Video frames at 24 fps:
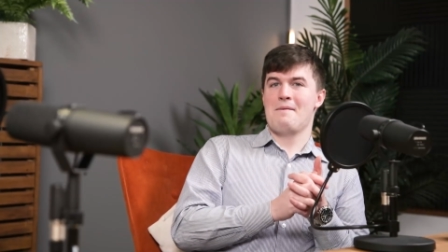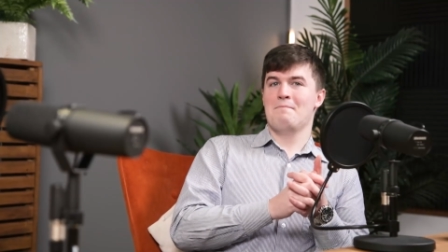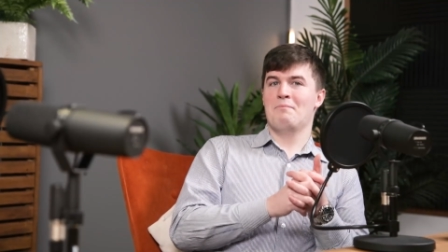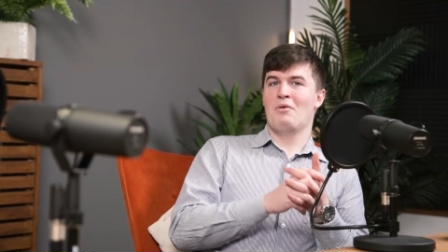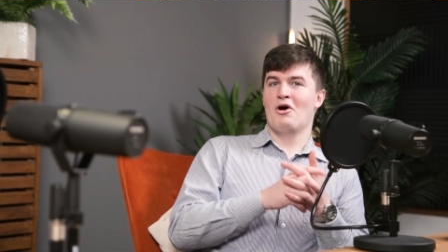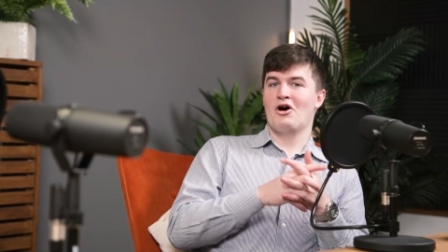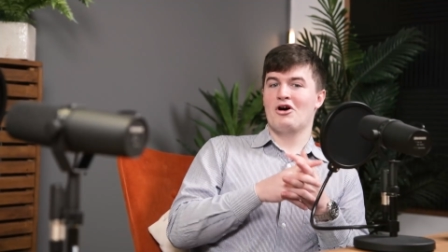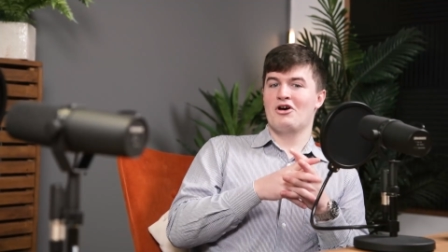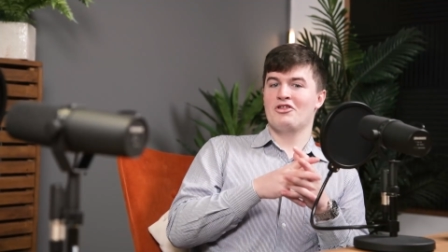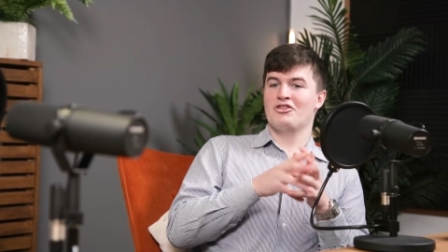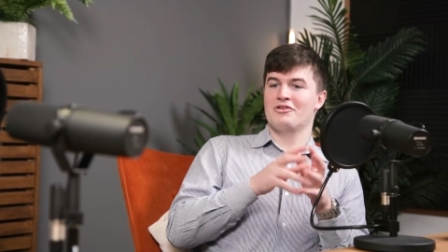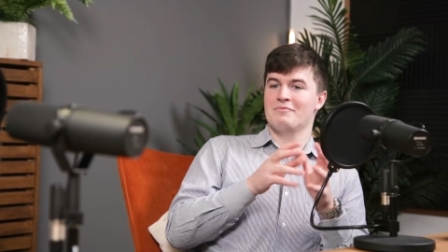
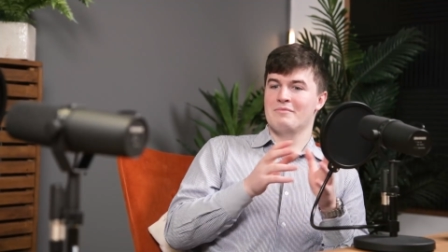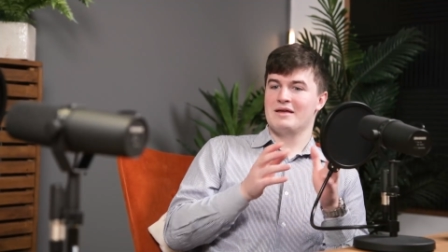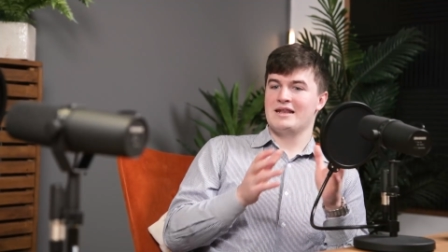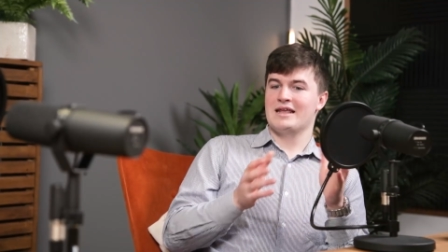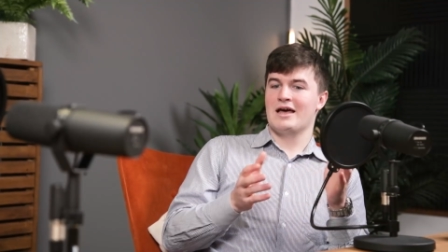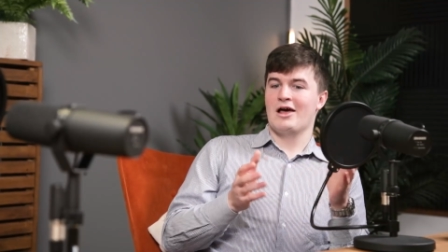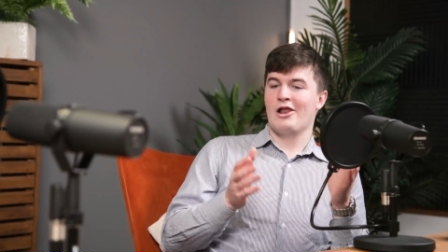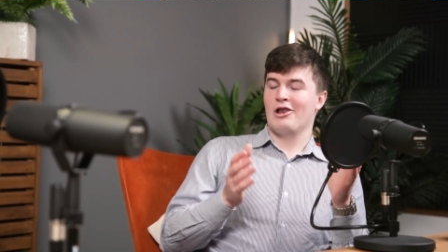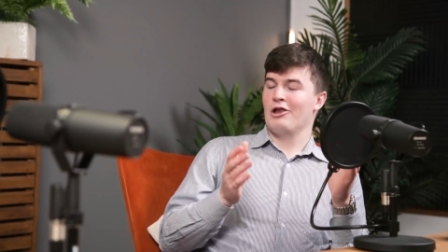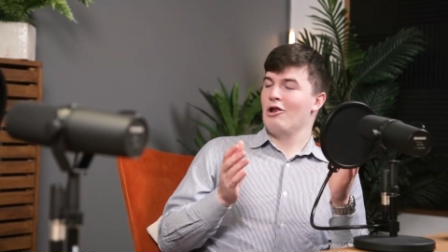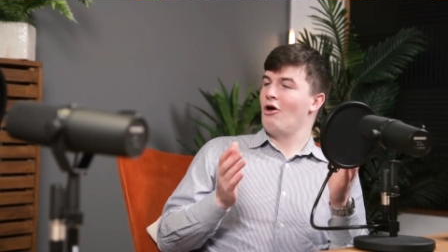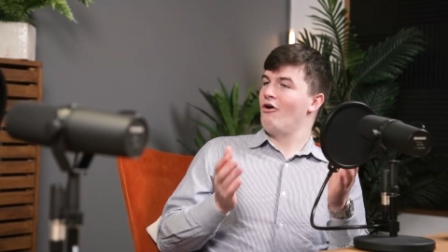But at the minute,
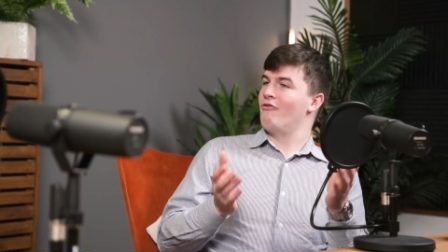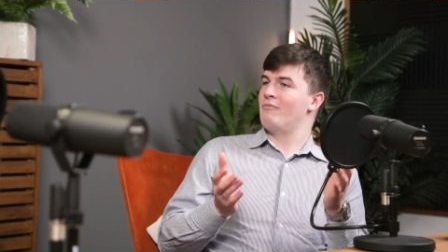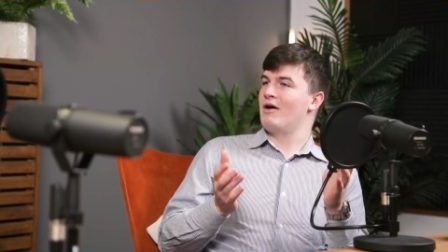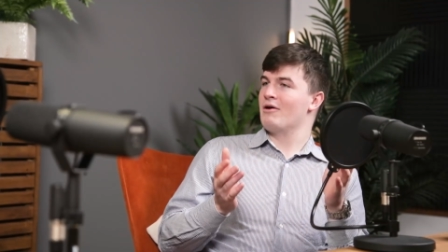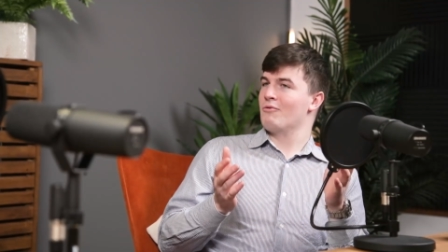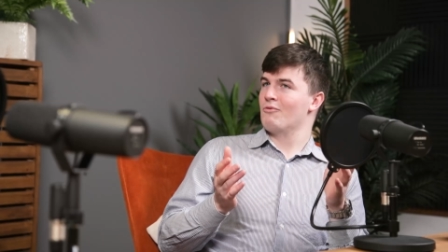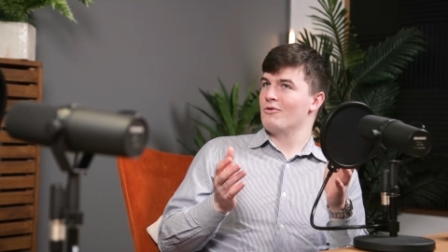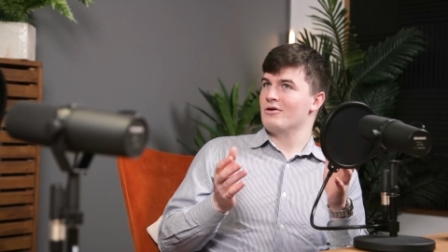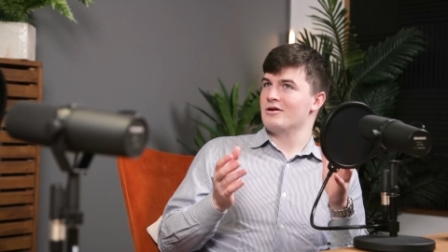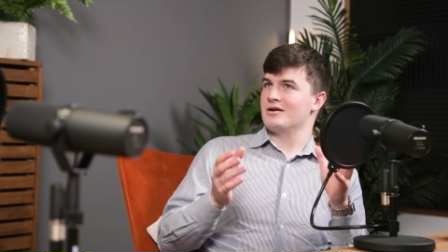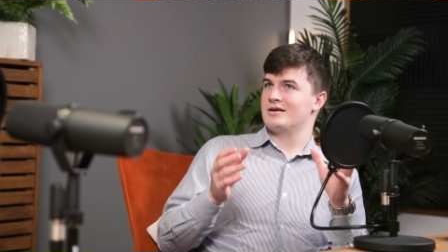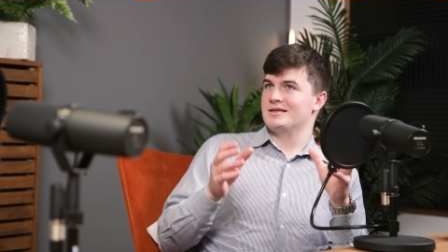a lot of my
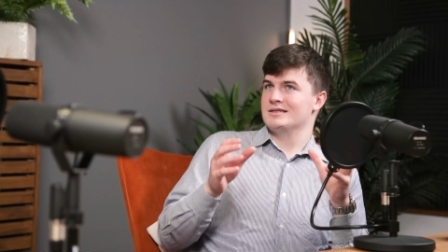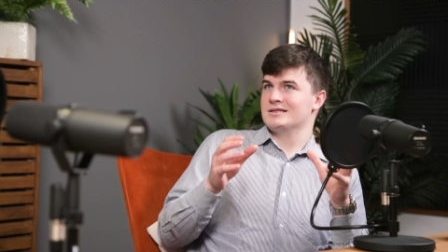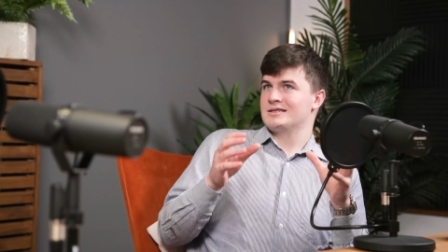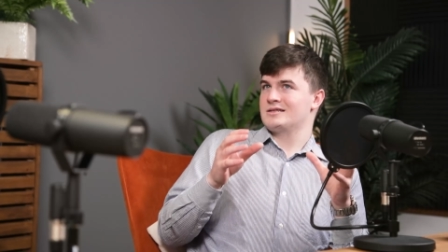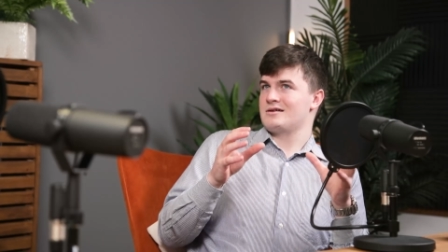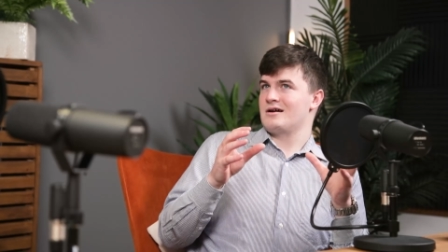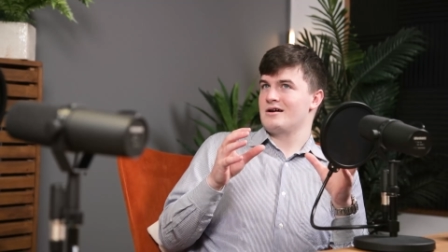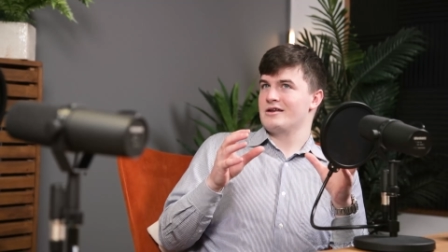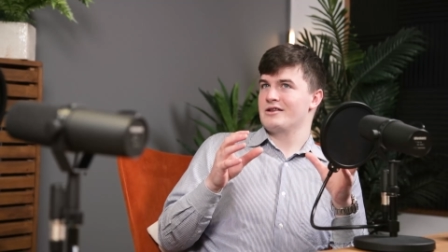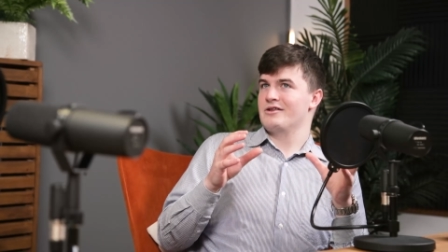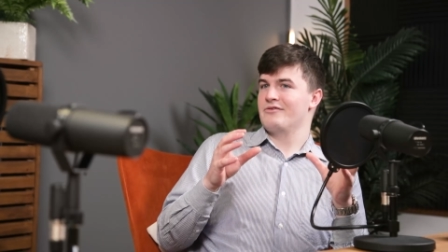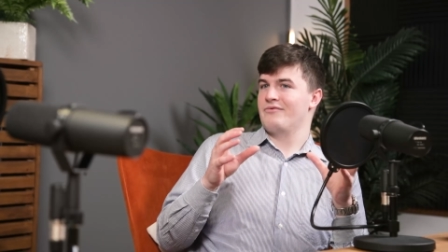work is
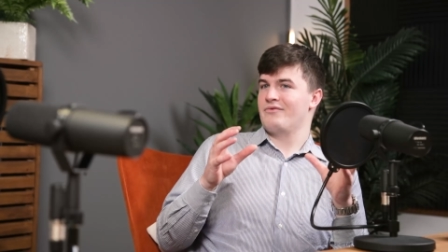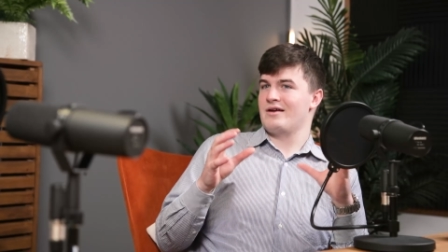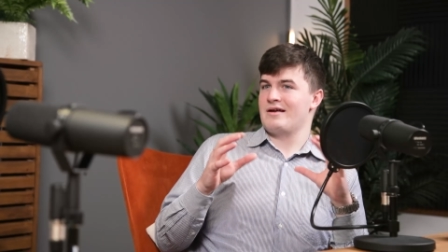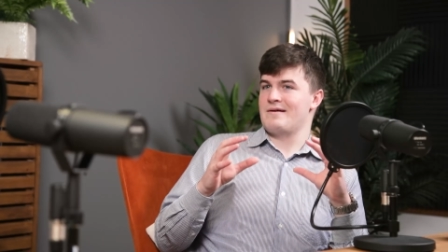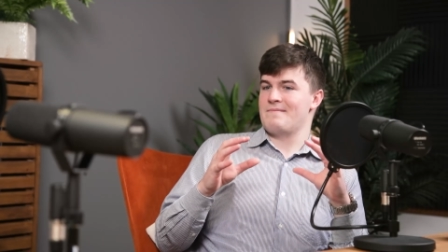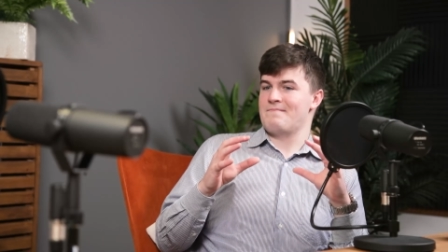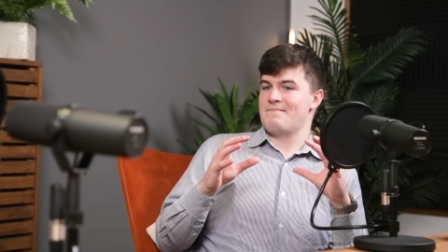kind of,